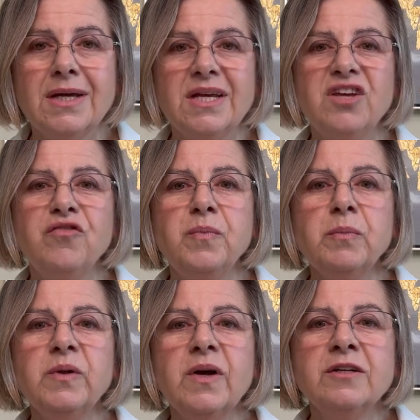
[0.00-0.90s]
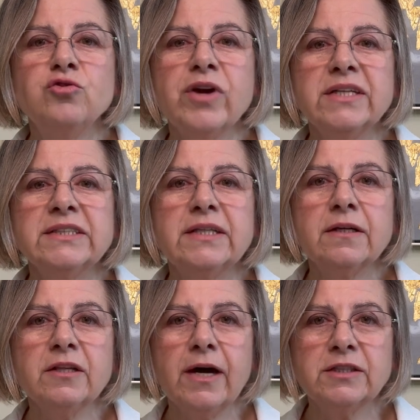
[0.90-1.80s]
If people address the
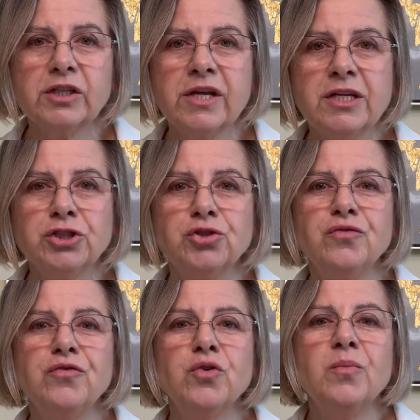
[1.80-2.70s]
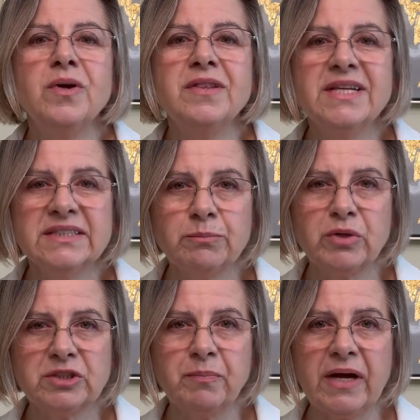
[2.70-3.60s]
clutter issue from this
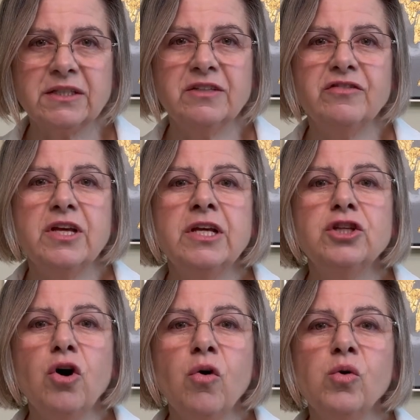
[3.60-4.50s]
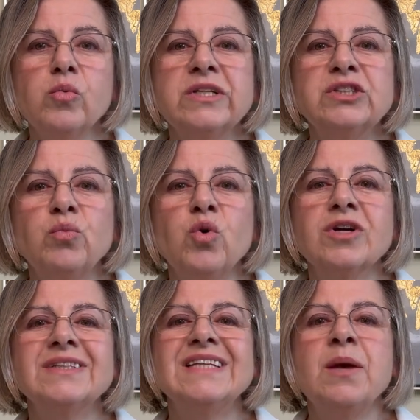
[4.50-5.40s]
perspective, it always
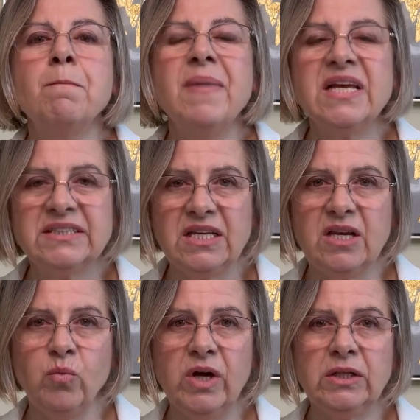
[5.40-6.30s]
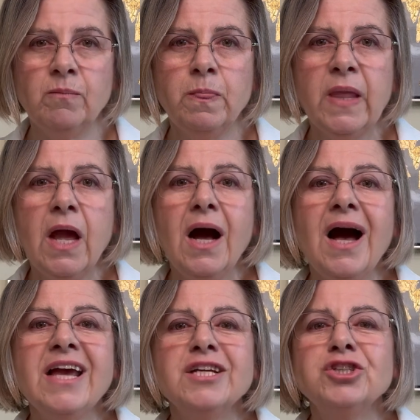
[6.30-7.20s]
works amazingly well.
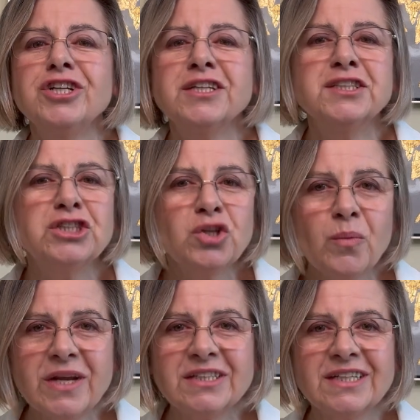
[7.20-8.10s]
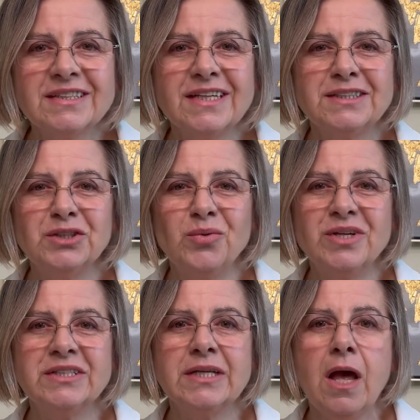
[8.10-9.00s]
I can share so many success stories.